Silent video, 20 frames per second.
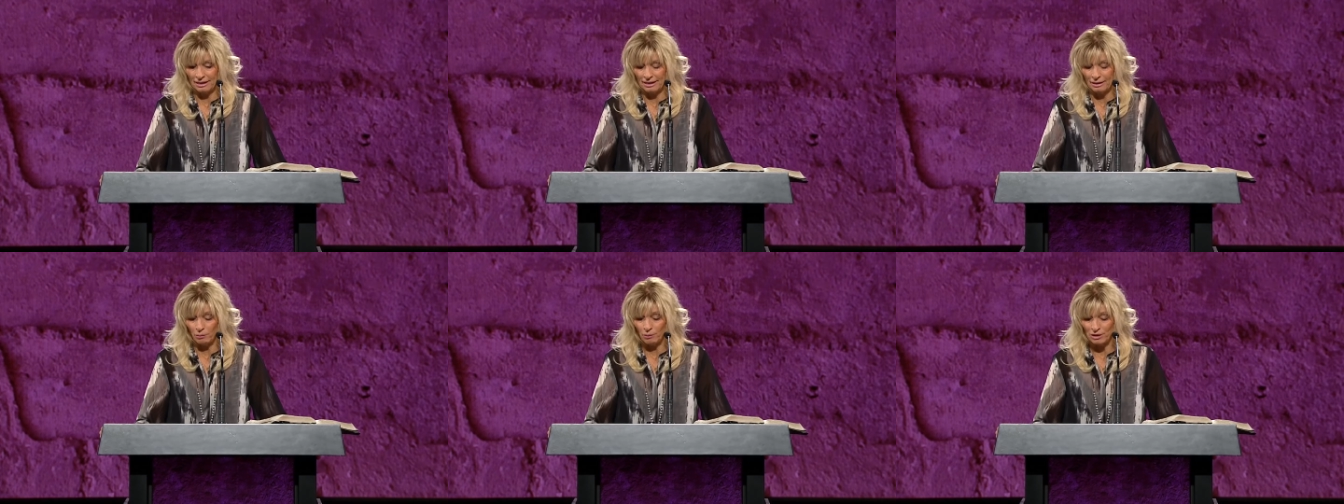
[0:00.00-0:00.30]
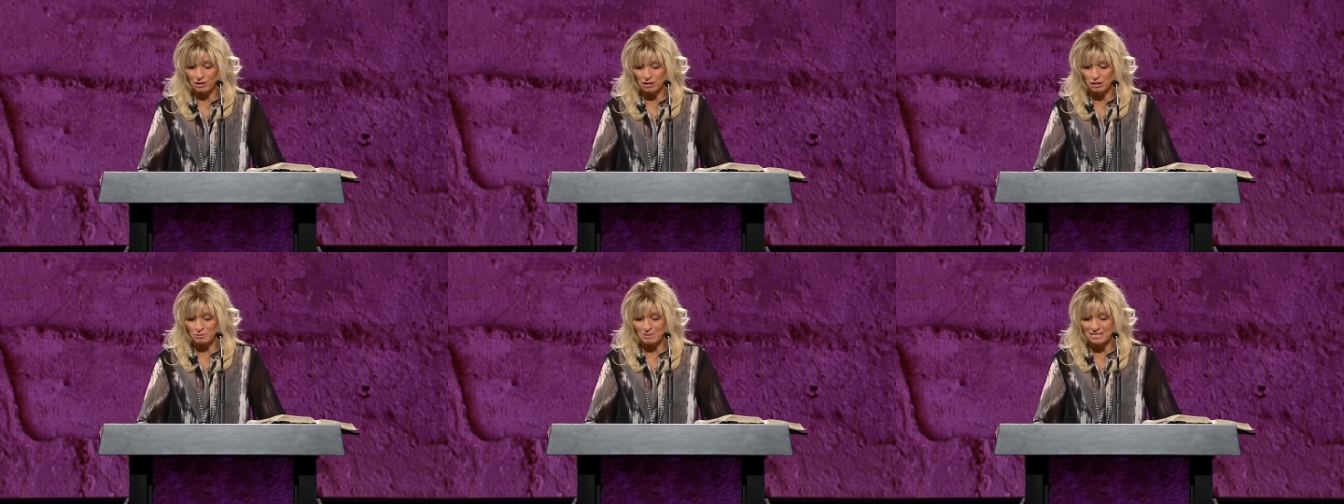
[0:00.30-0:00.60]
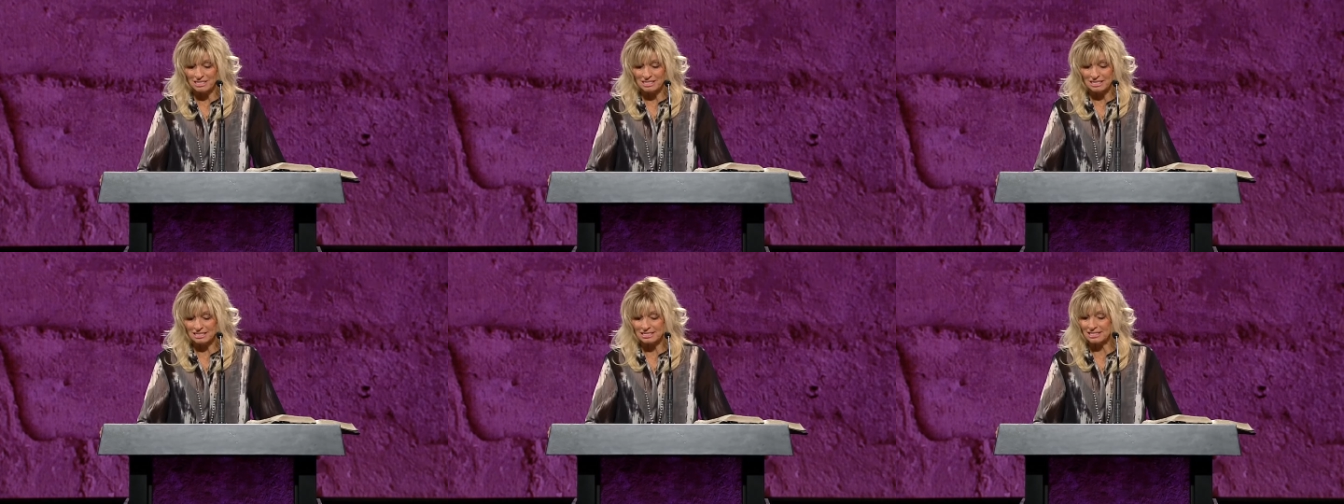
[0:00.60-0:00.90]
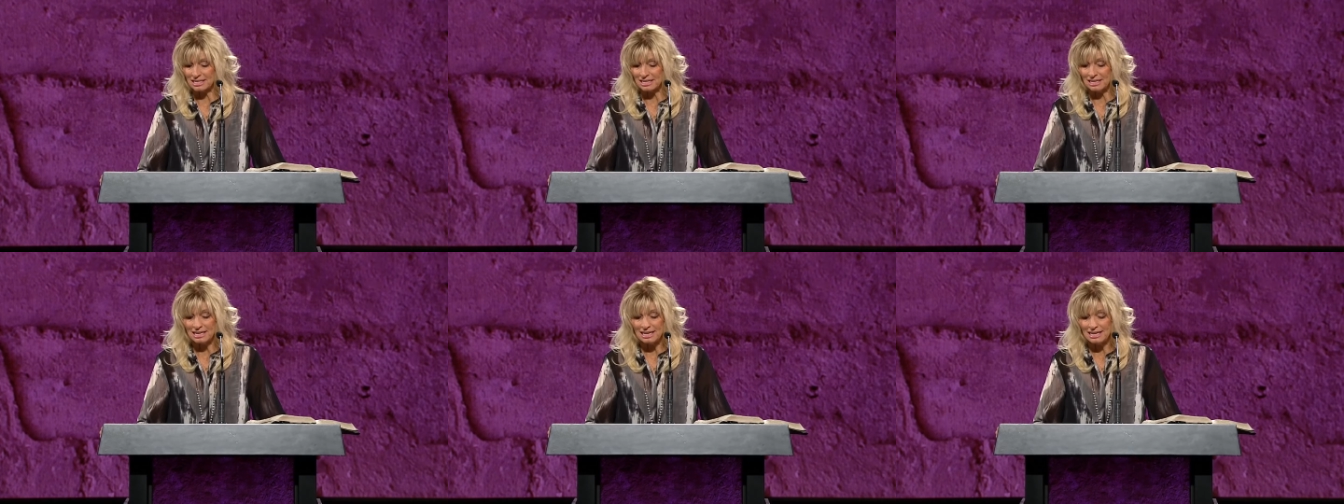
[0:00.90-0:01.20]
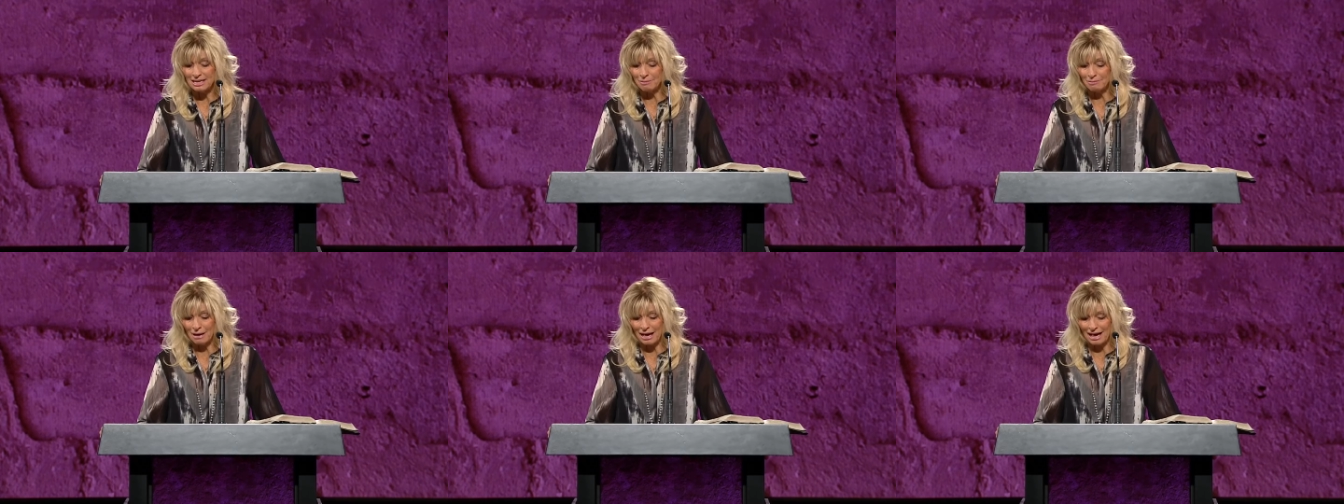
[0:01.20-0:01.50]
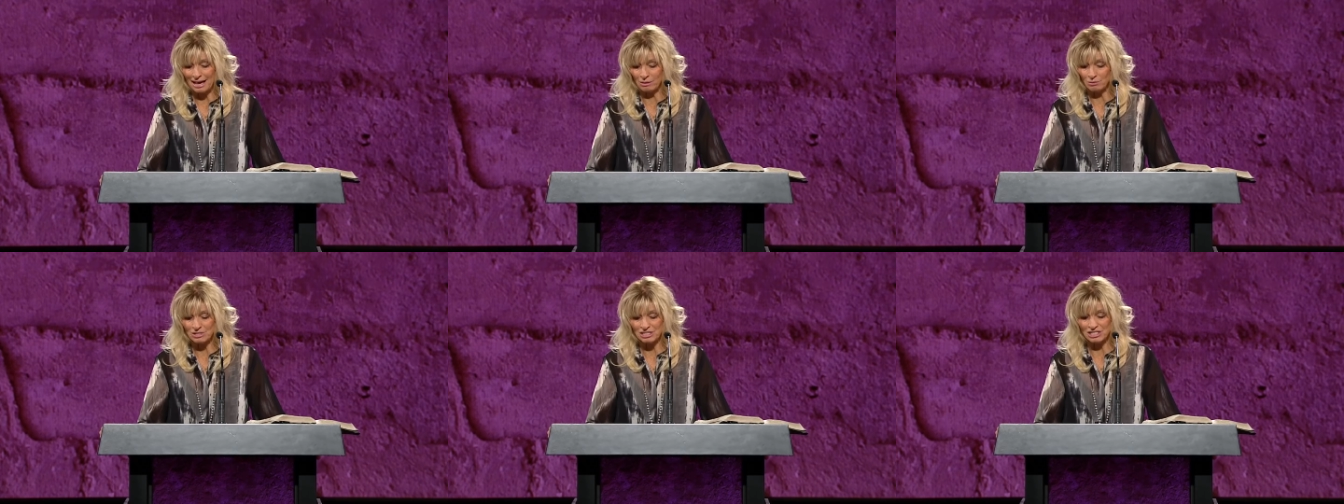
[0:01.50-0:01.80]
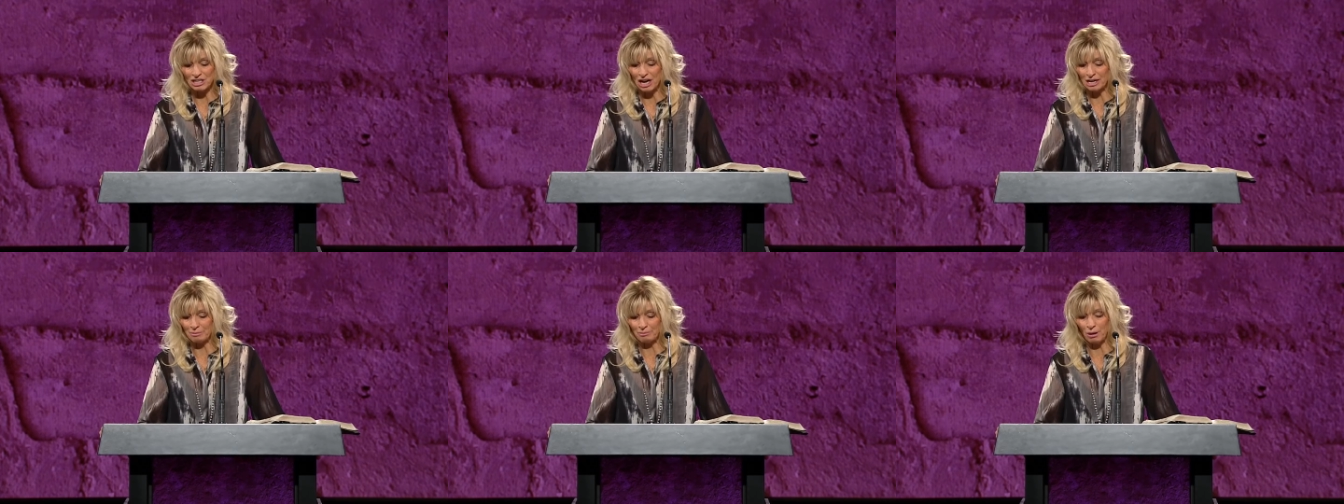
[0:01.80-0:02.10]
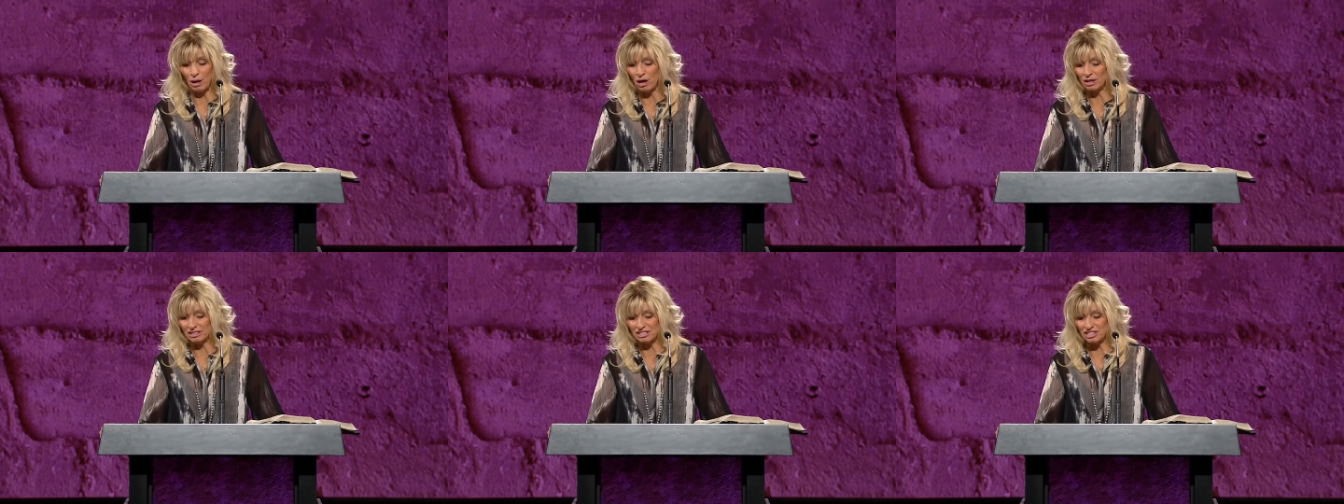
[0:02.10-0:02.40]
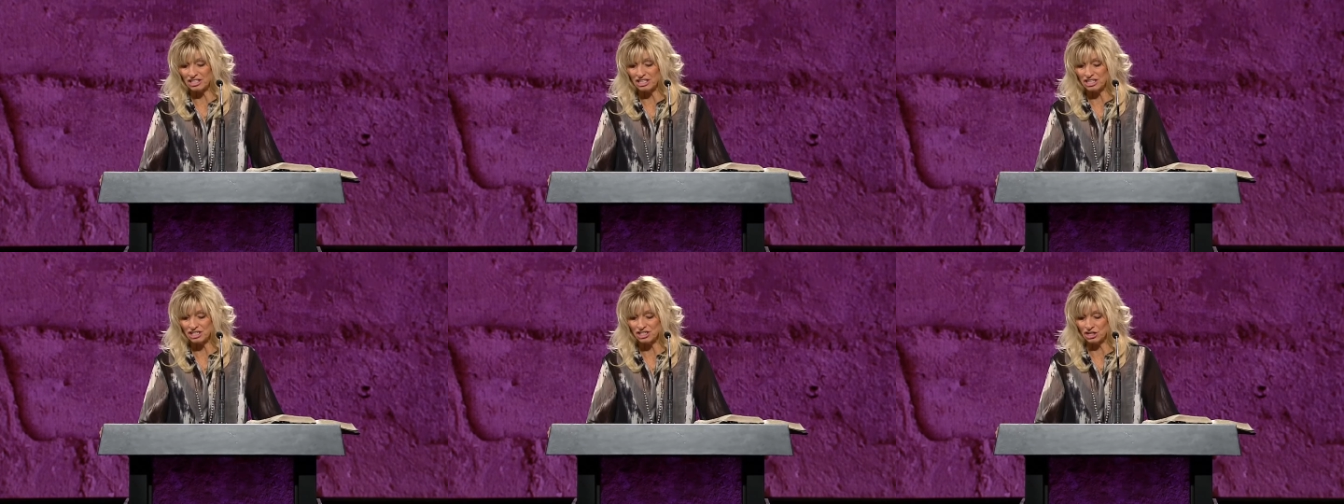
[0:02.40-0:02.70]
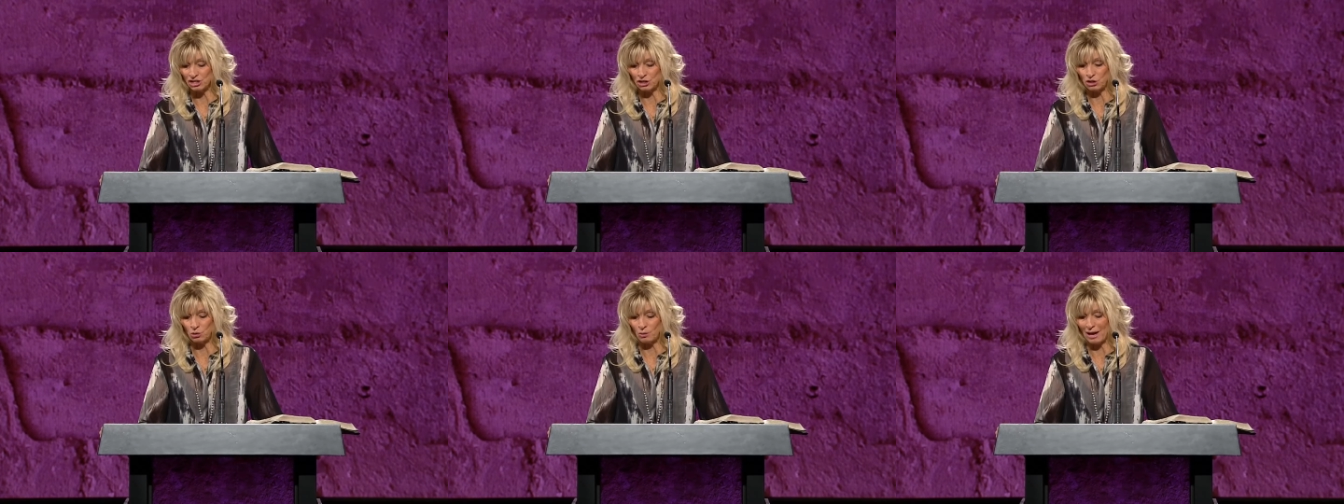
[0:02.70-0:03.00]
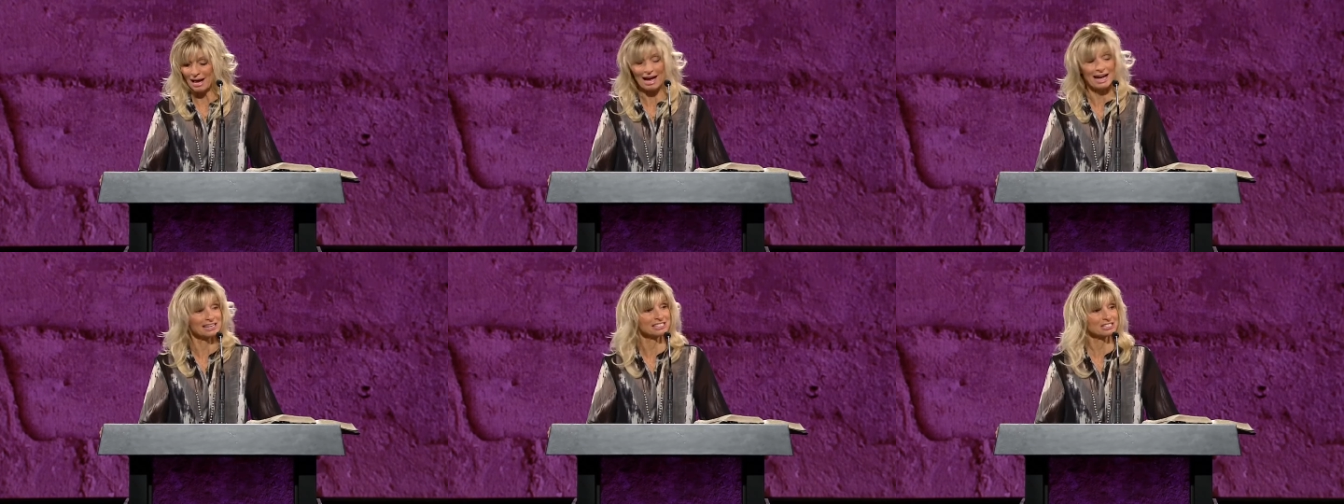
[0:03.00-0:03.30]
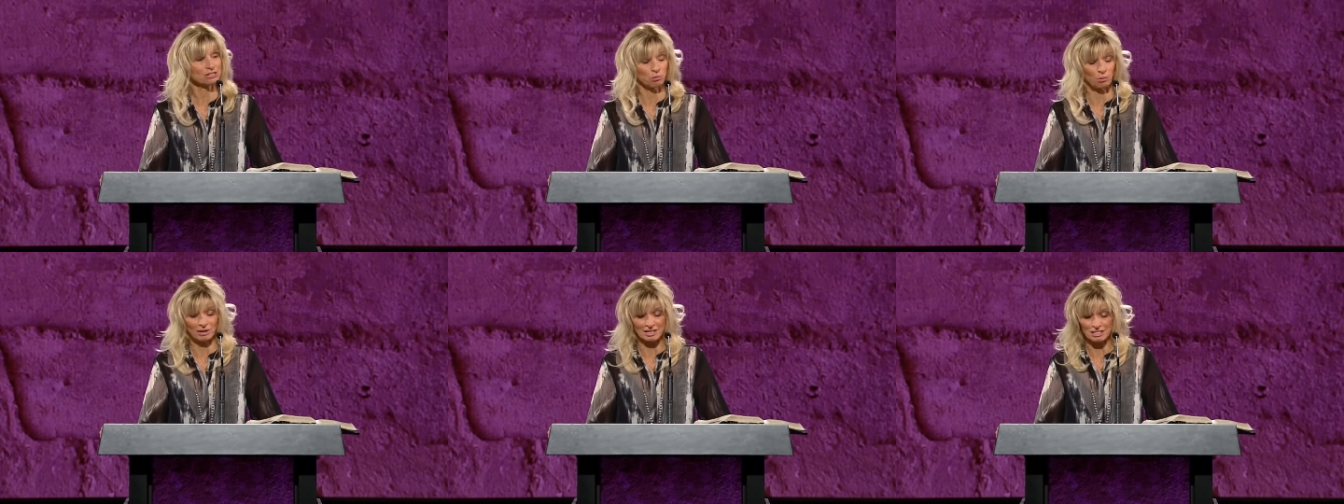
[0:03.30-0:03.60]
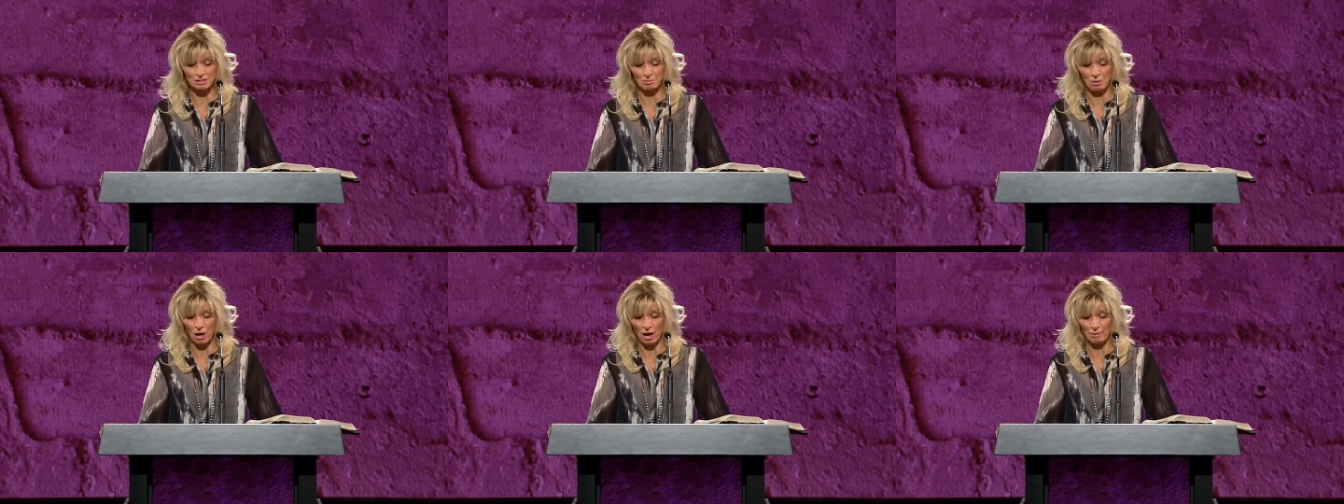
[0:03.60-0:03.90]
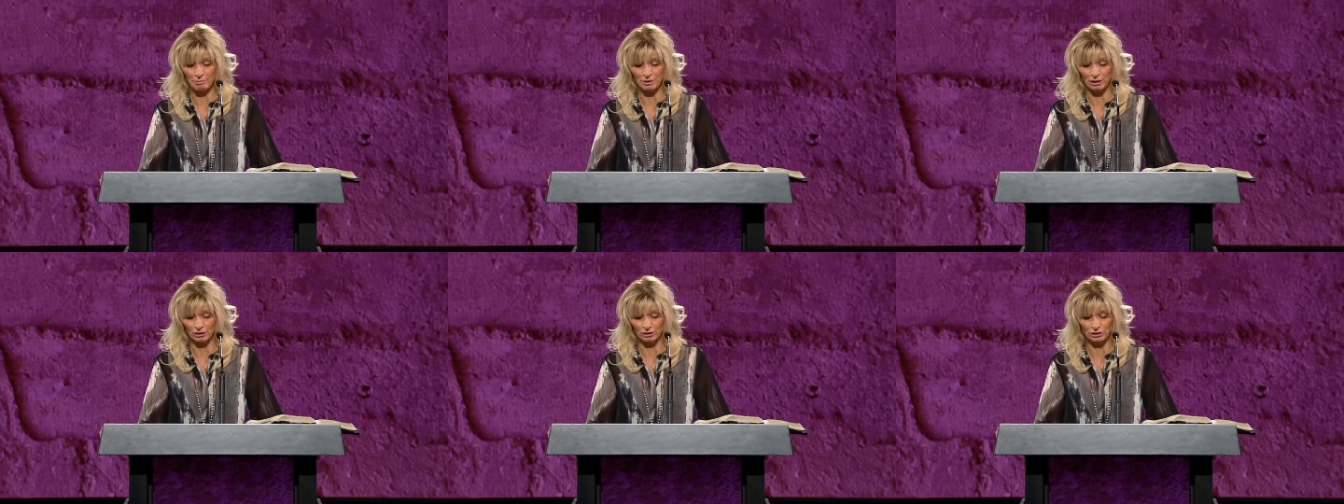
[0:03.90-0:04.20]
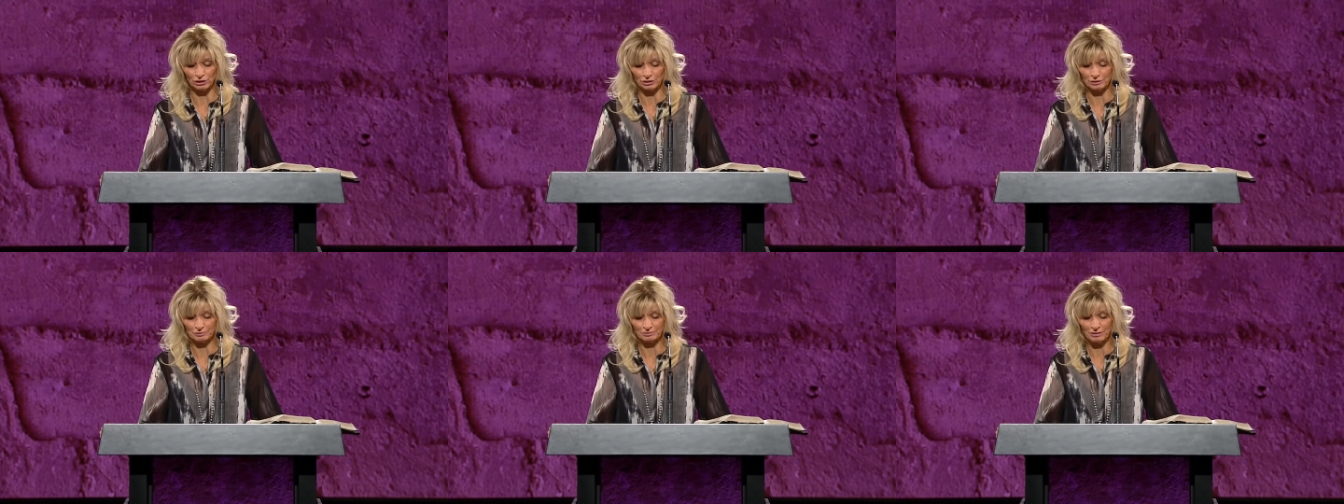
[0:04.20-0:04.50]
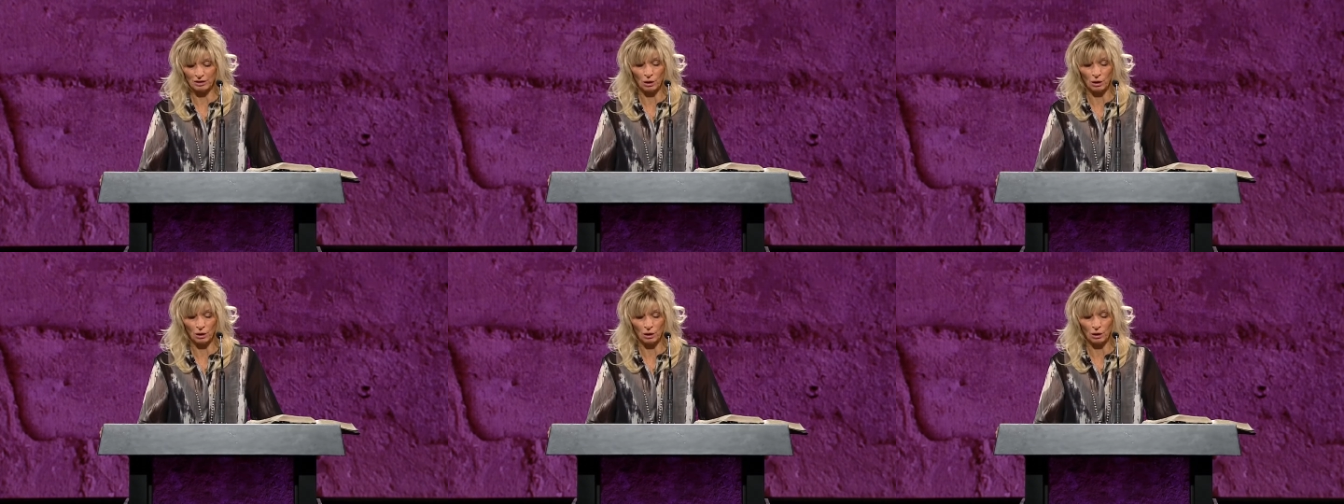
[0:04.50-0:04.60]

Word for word: Wiersbe says that Nehemiah was not a politician who asked what is popular,